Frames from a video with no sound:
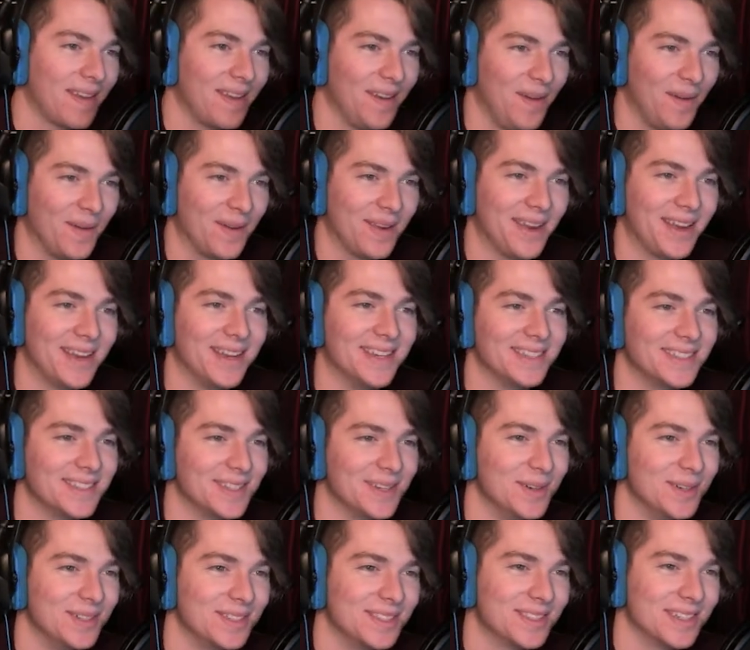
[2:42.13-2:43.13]
Okay,
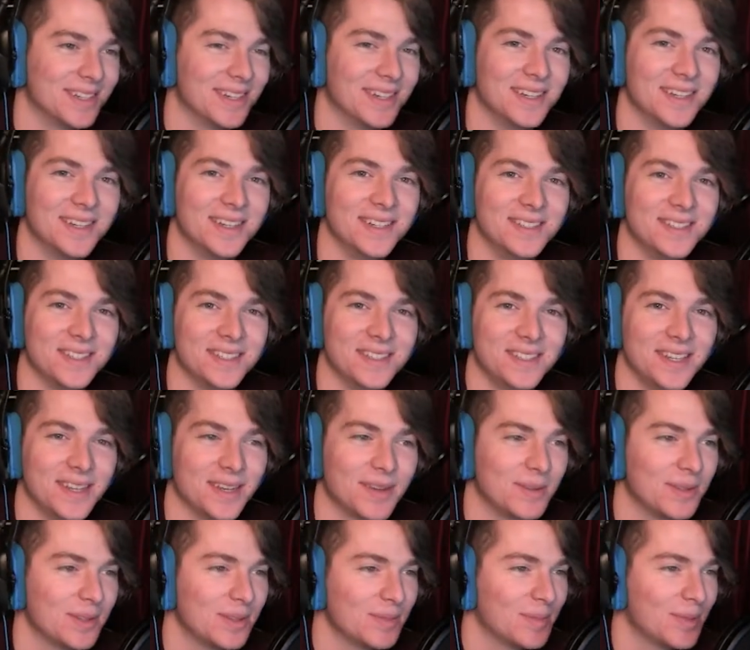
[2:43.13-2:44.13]
so it's a, uh, it's a
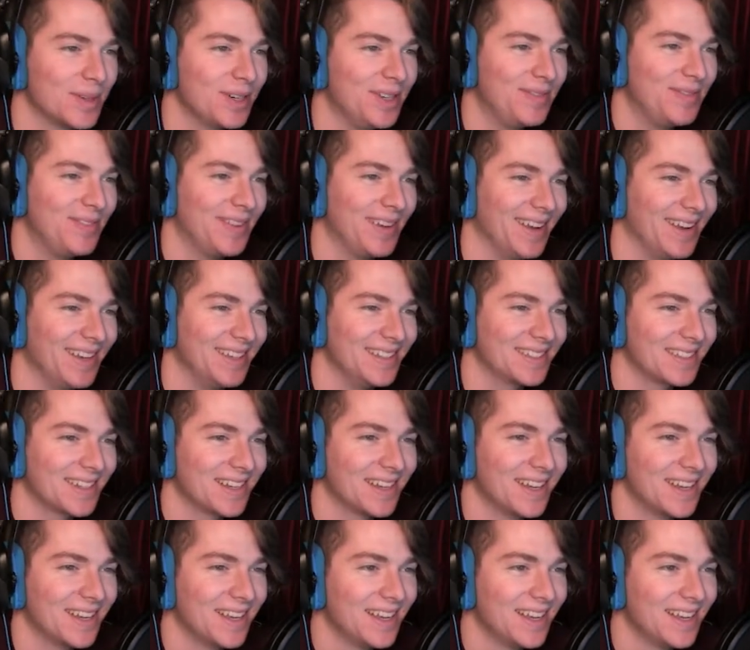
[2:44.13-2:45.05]
dick with a briefcase.